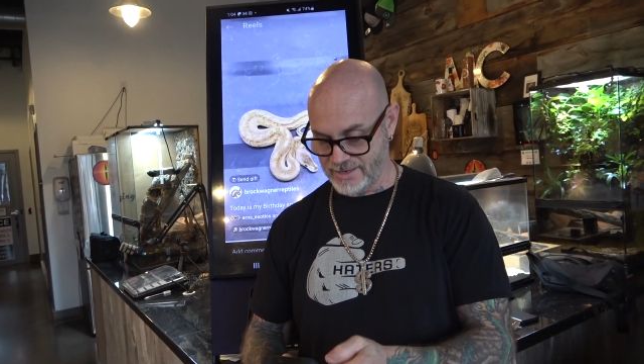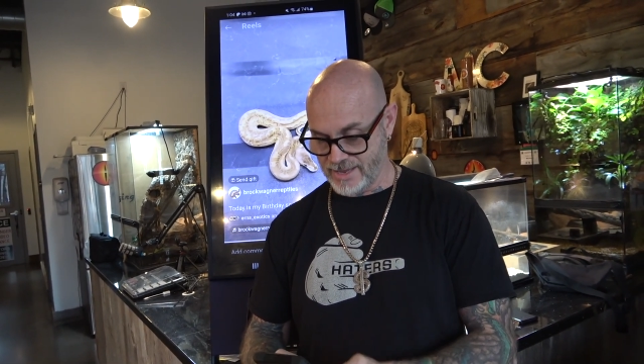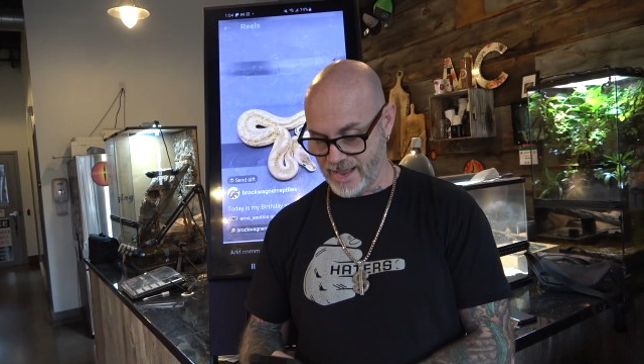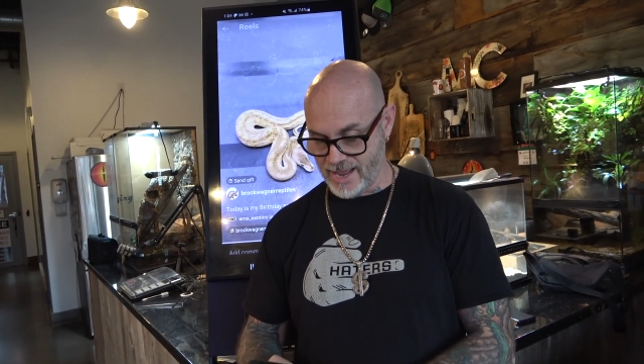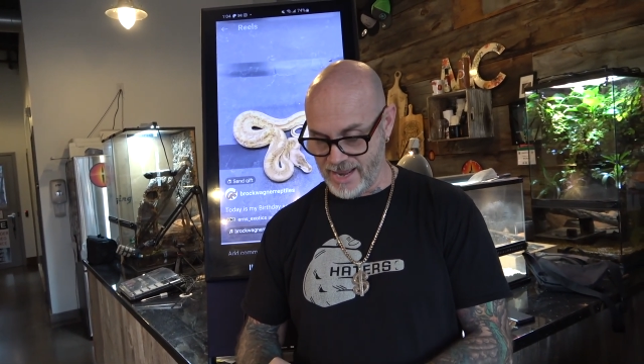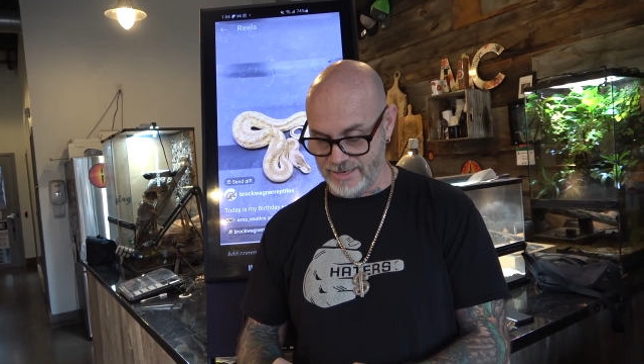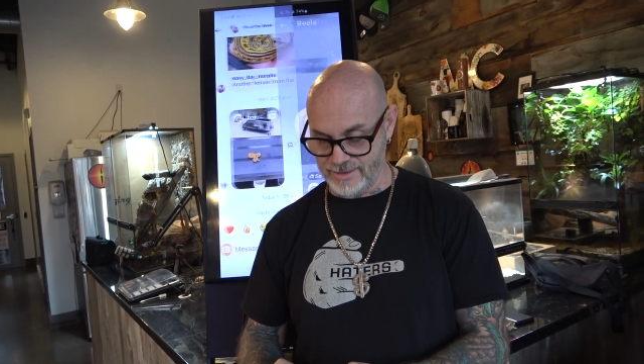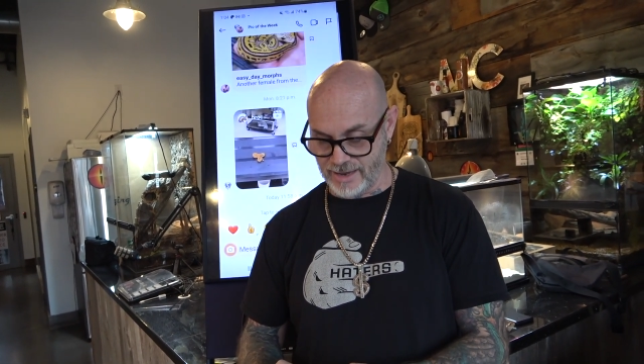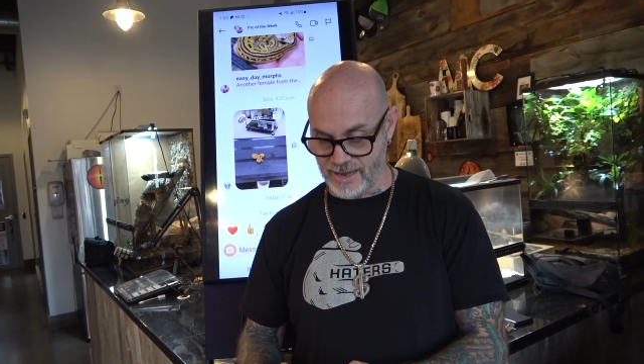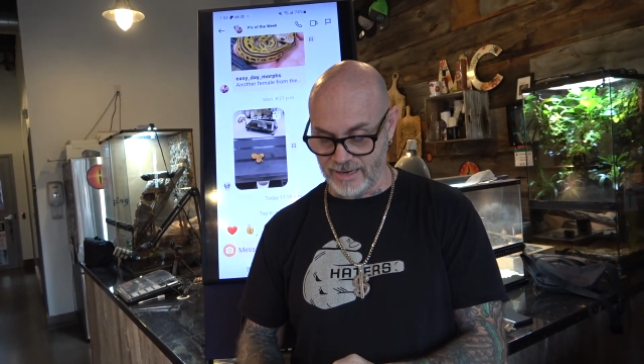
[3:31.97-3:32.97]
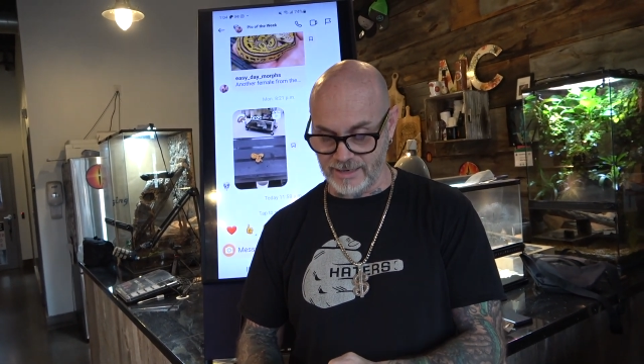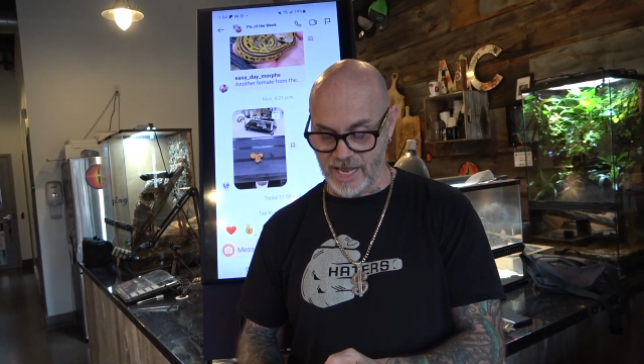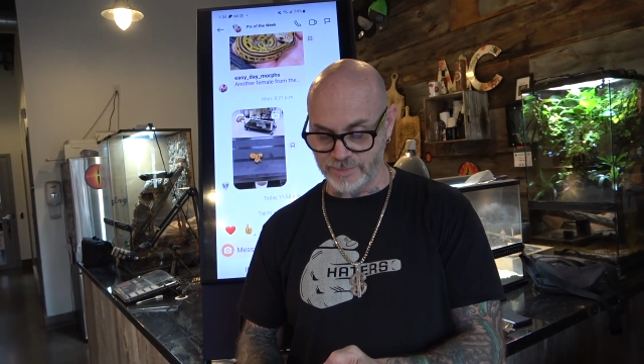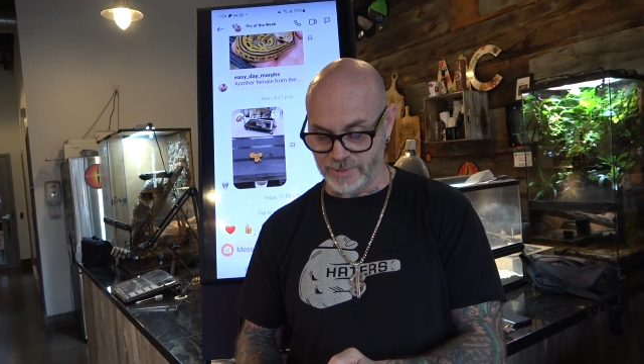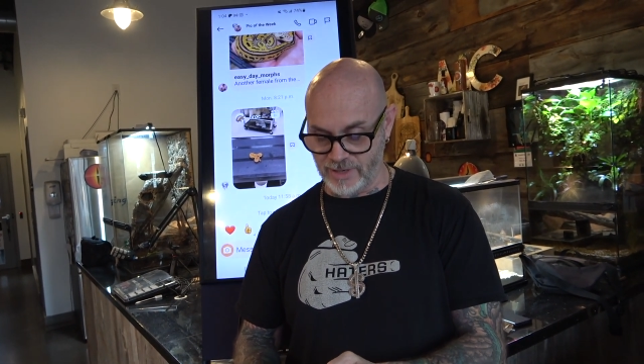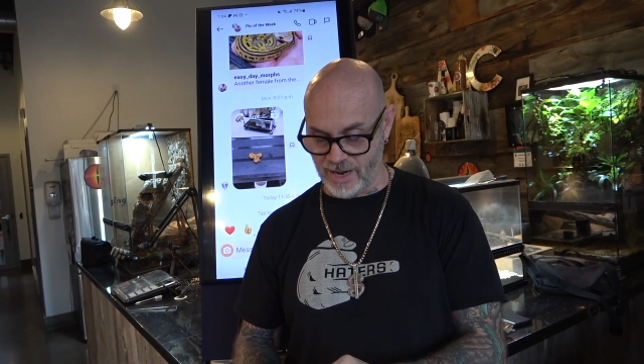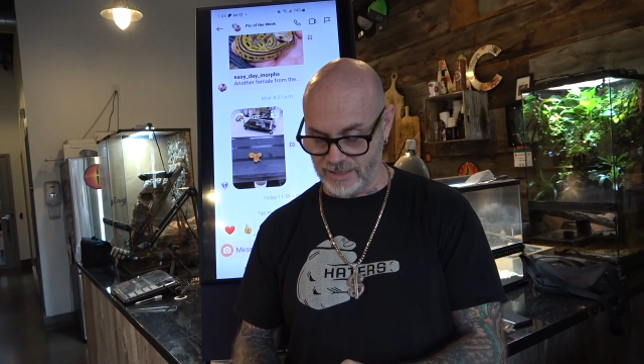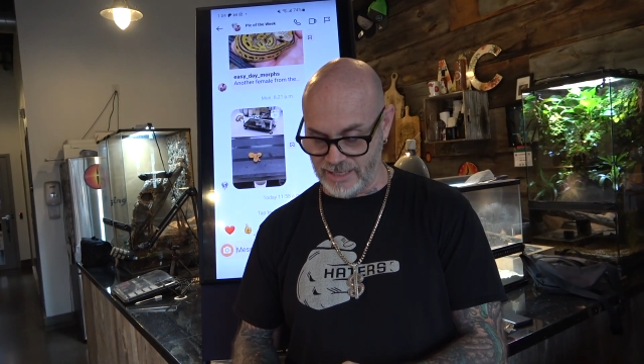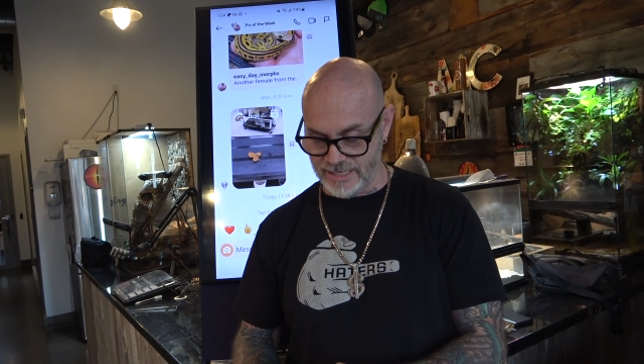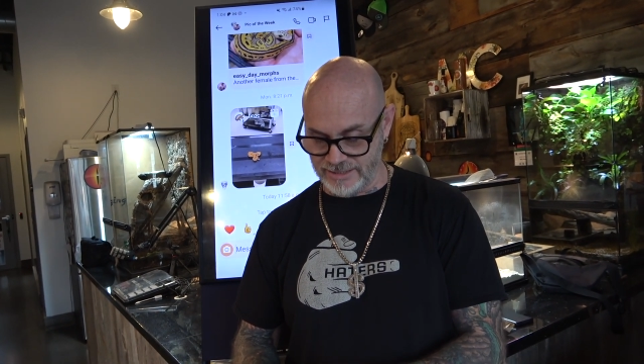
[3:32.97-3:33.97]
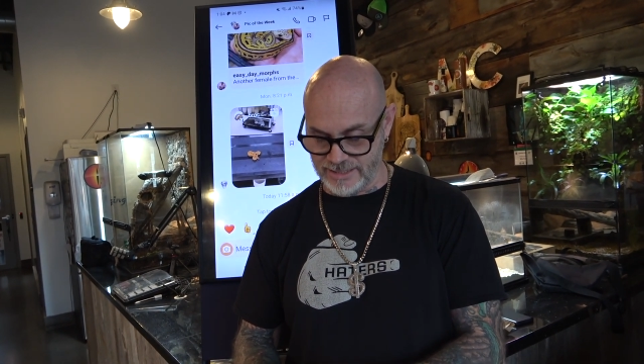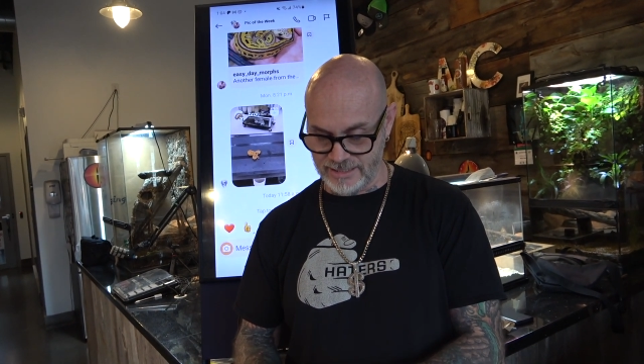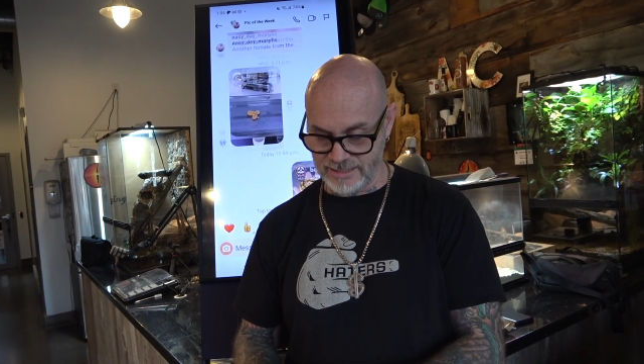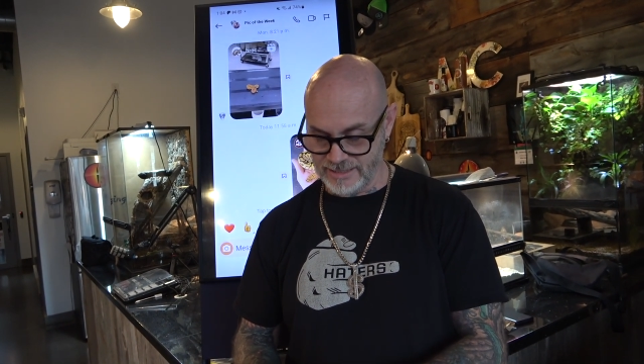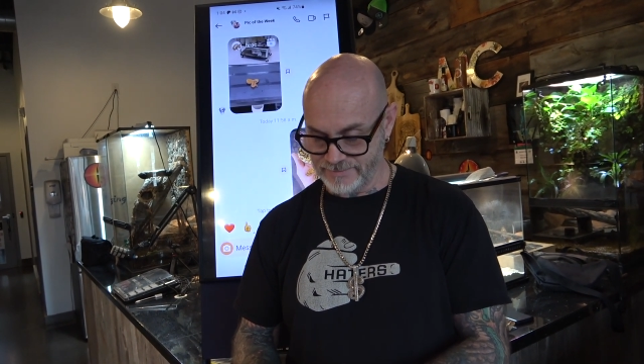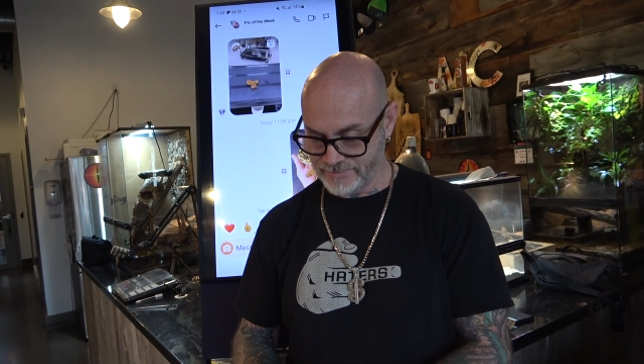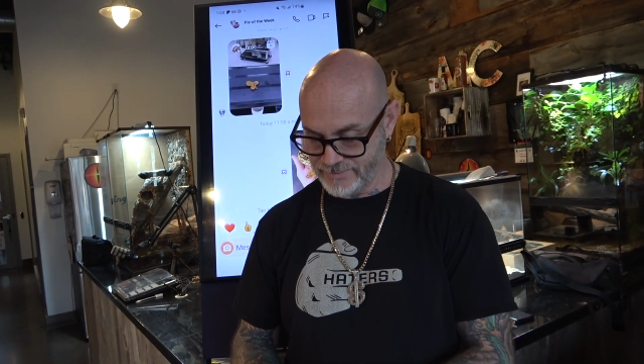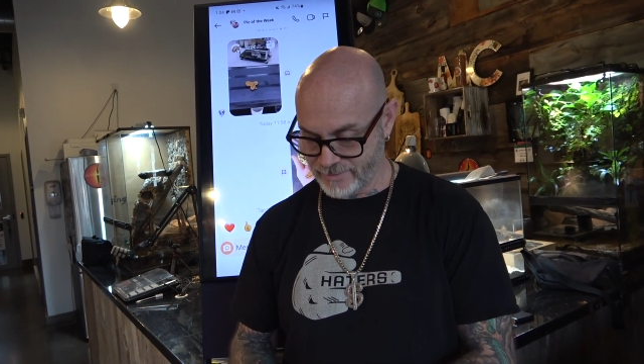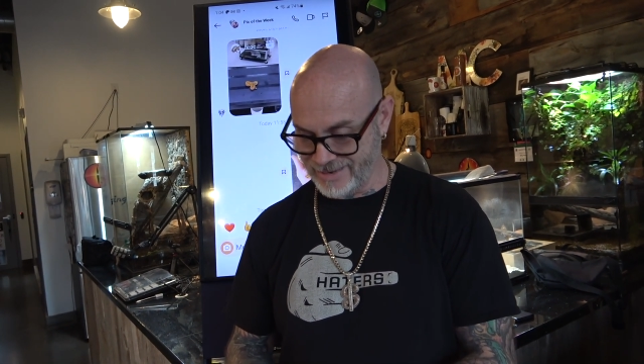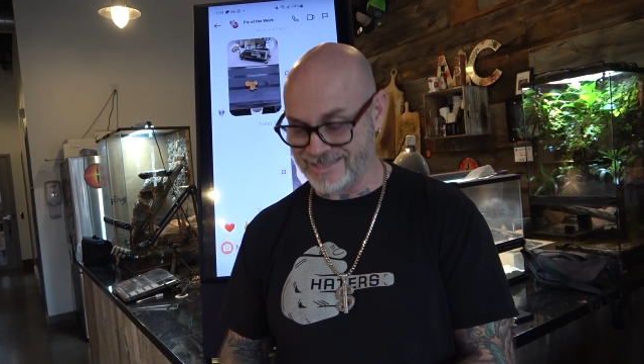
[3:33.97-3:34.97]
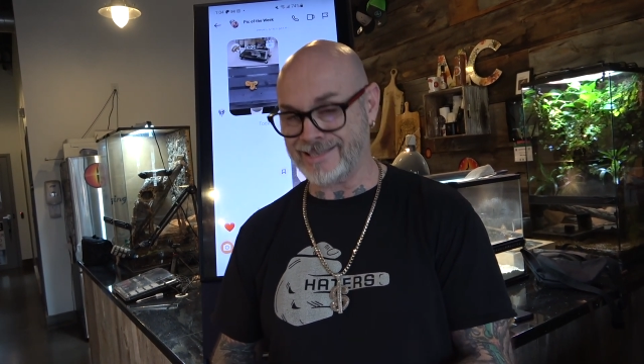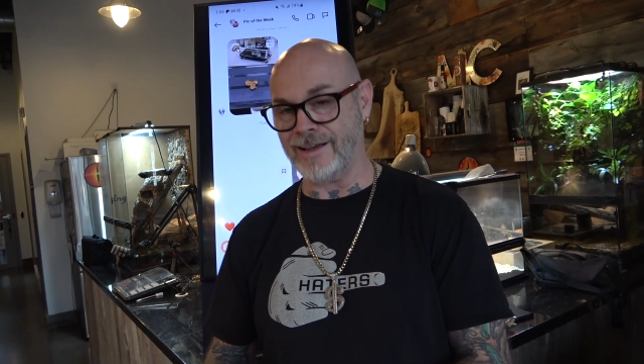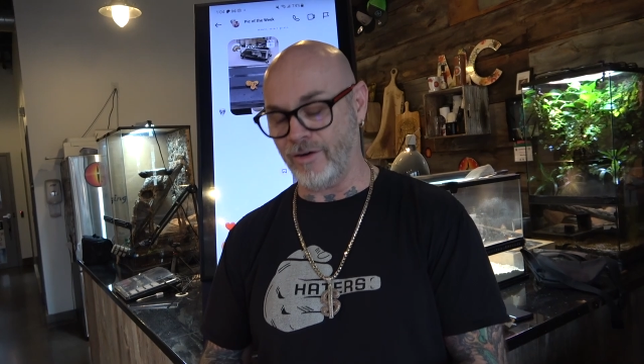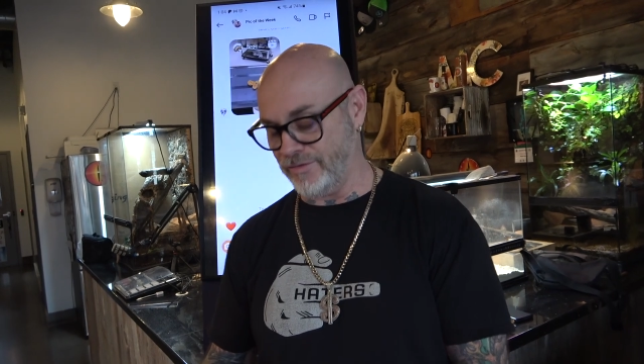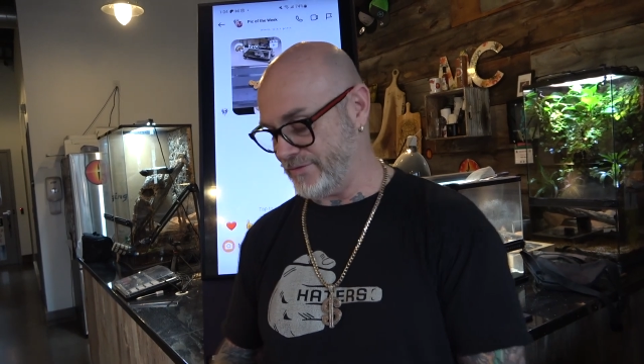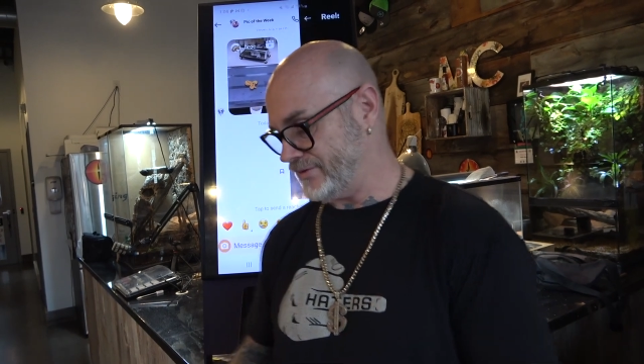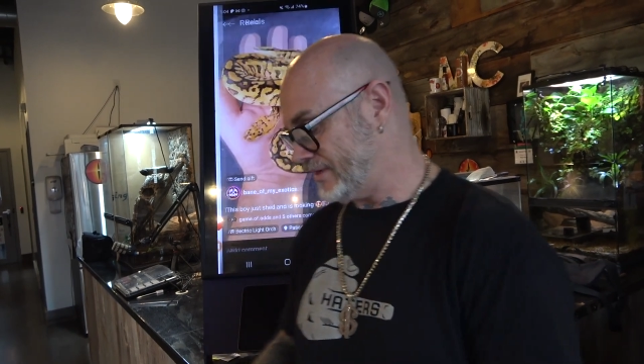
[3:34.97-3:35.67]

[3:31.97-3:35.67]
And uh, last but not least, myself.